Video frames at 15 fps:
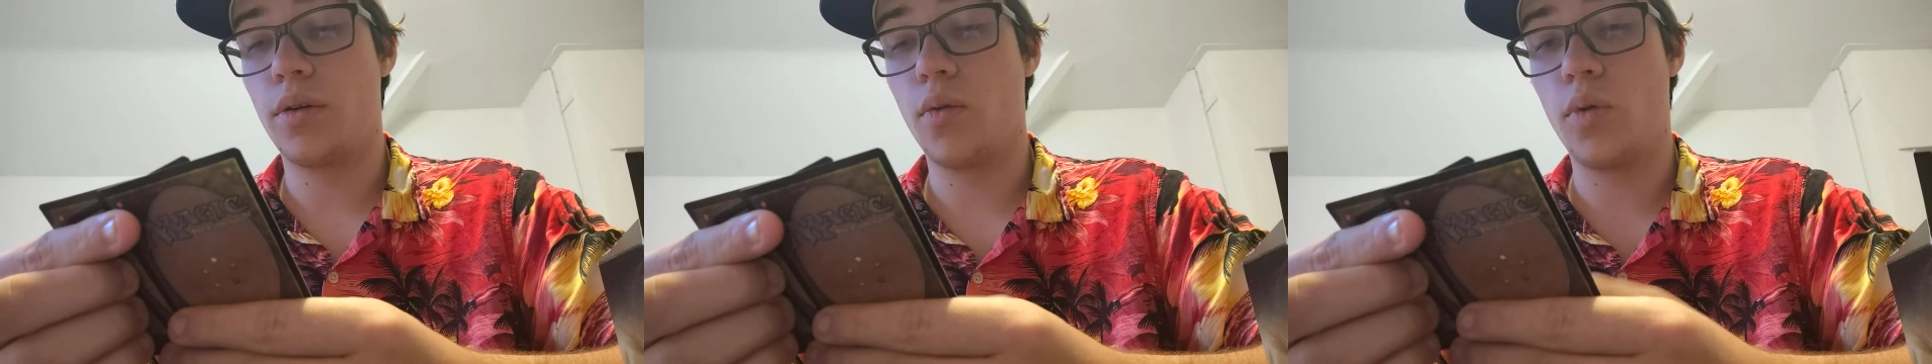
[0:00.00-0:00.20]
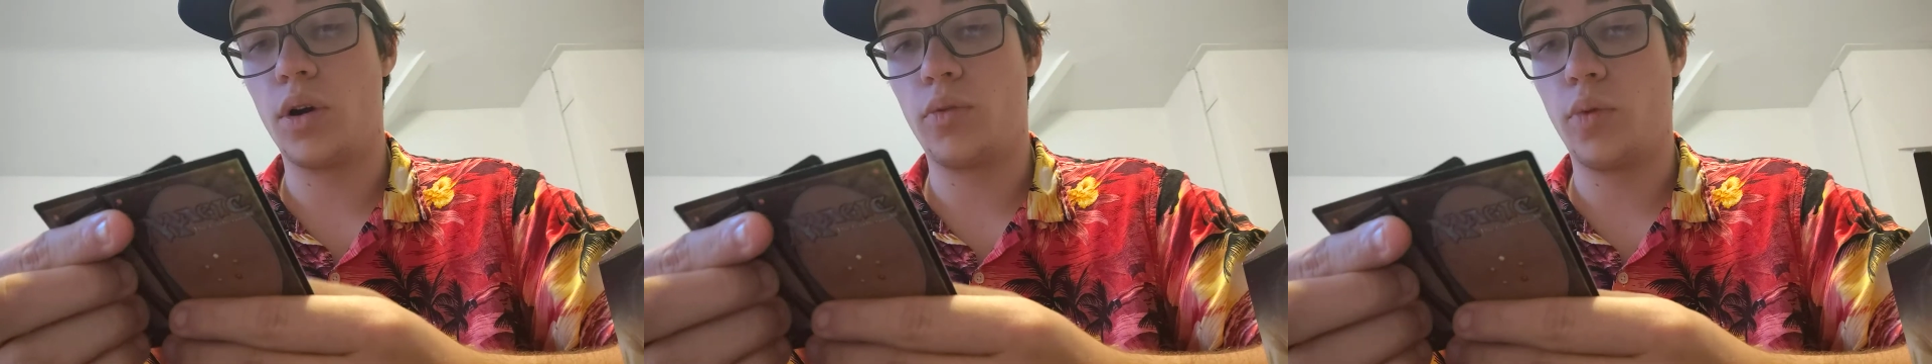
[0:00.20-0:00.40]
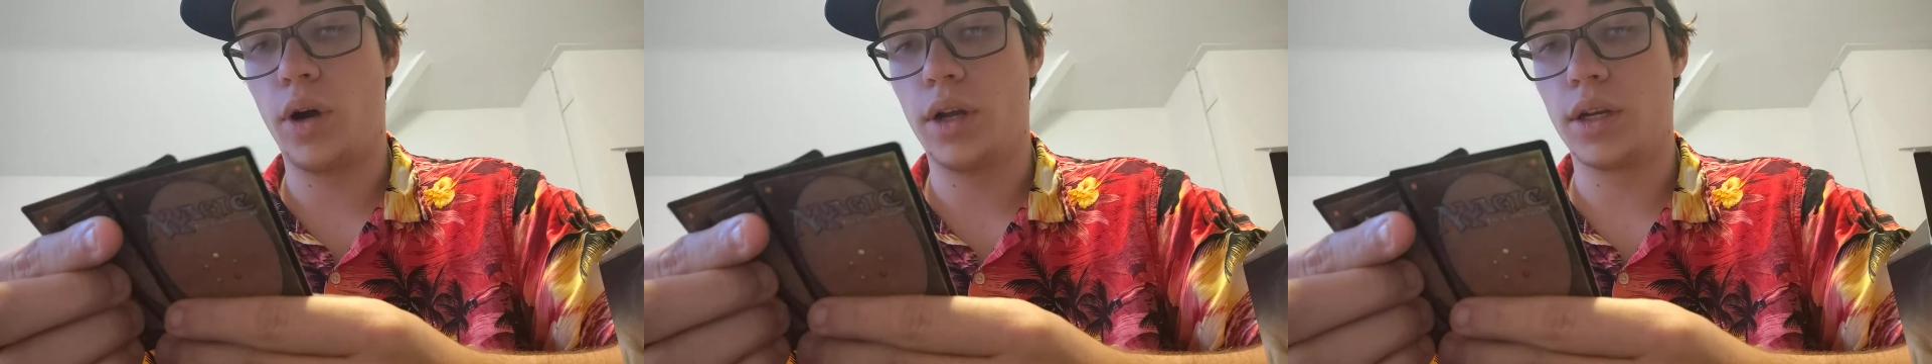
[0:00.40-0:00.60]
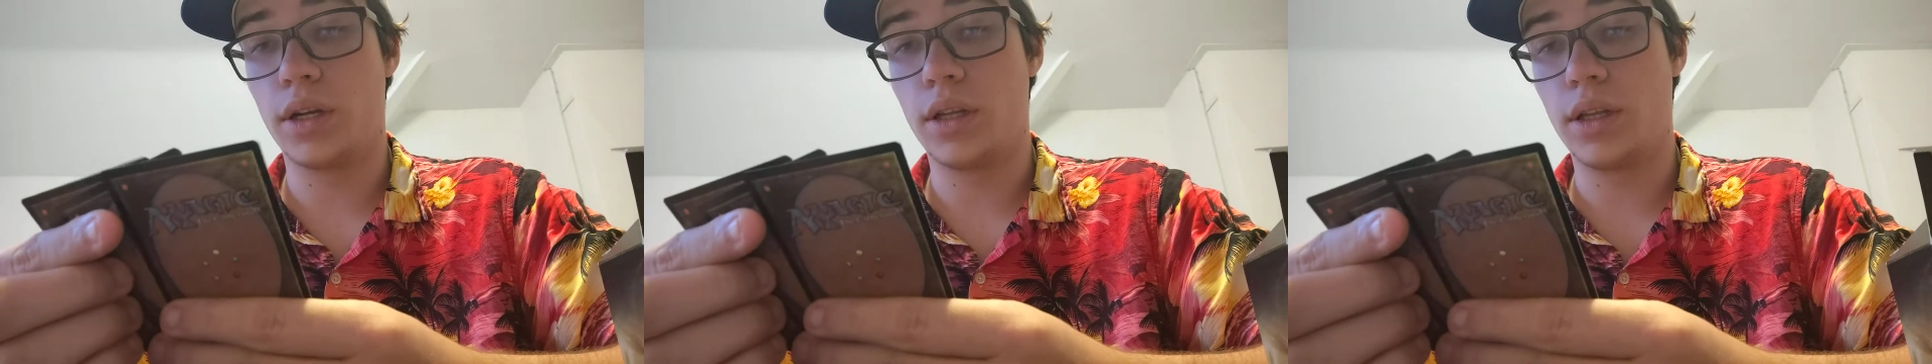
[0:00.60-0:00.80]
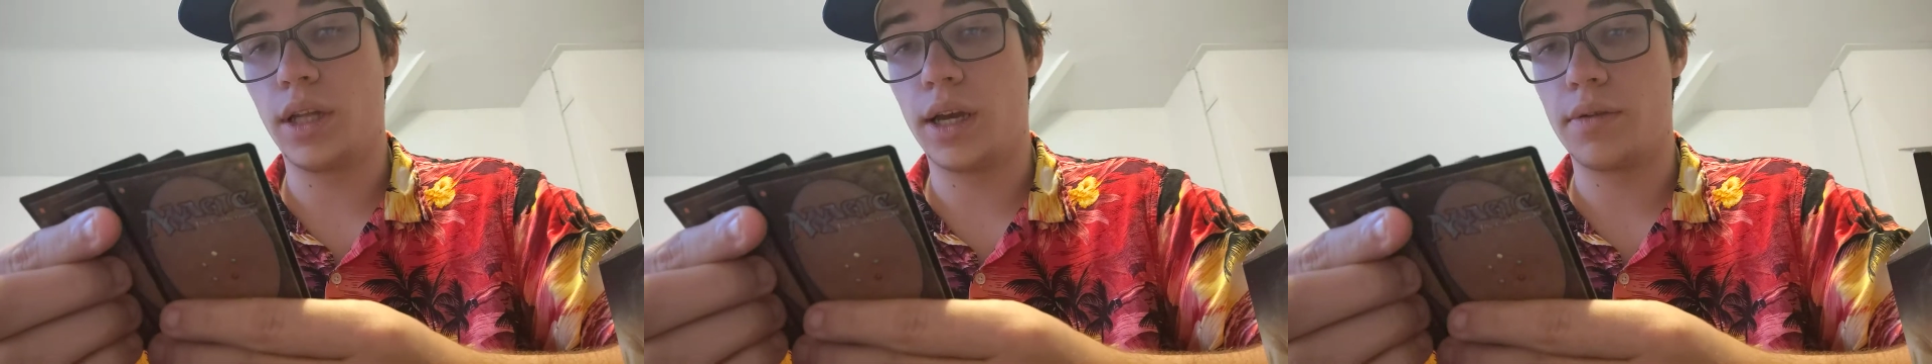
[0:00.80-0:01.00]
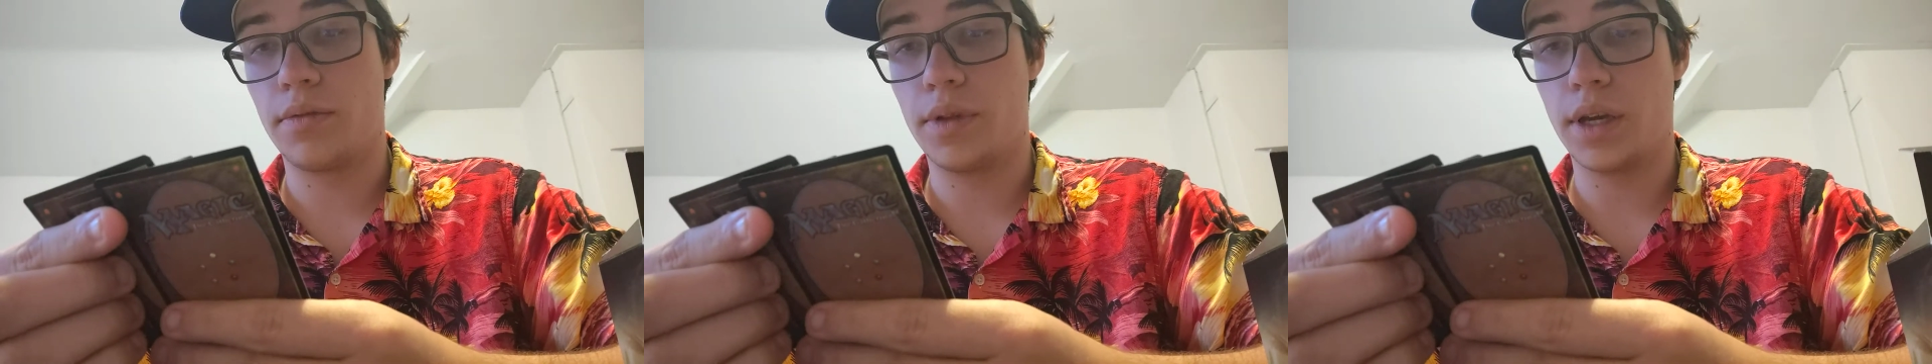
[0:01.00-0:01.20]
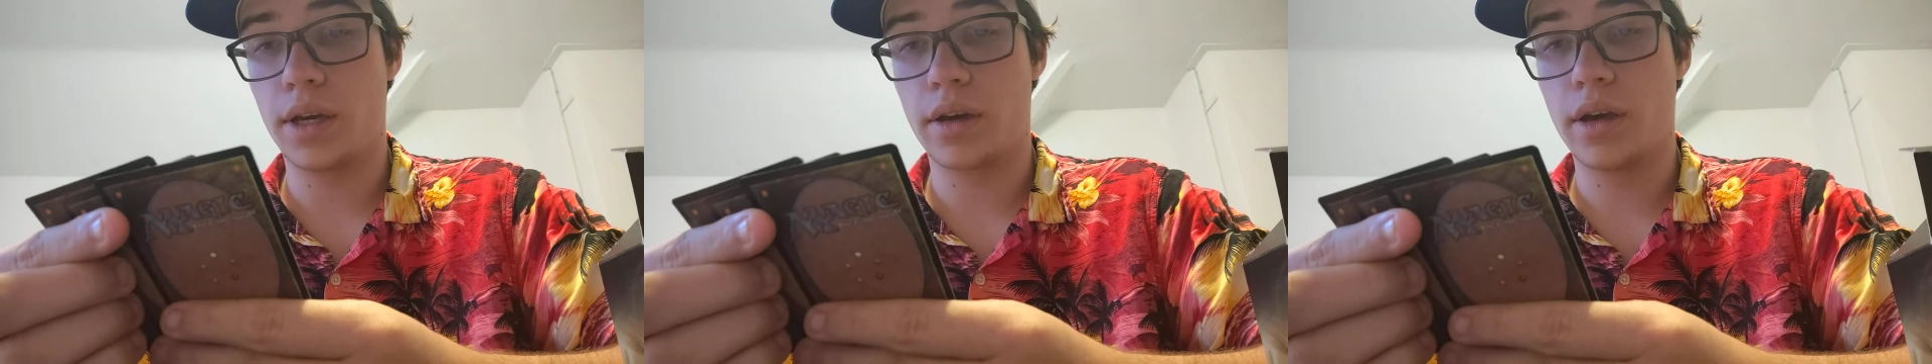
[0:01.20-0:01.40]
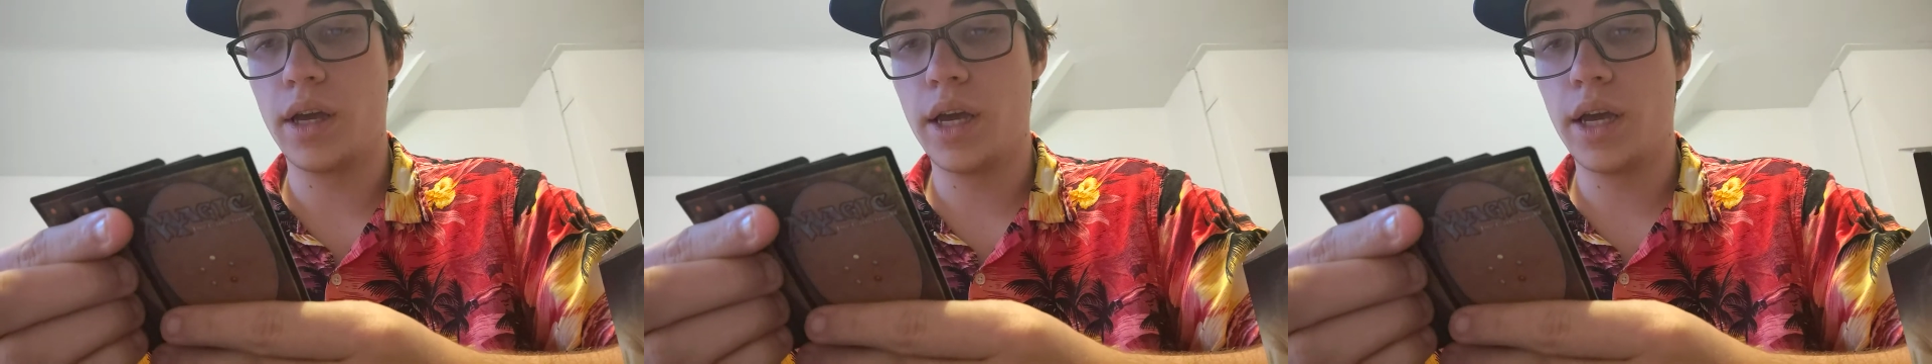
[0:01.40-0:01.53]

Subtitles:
1/1 lifelink.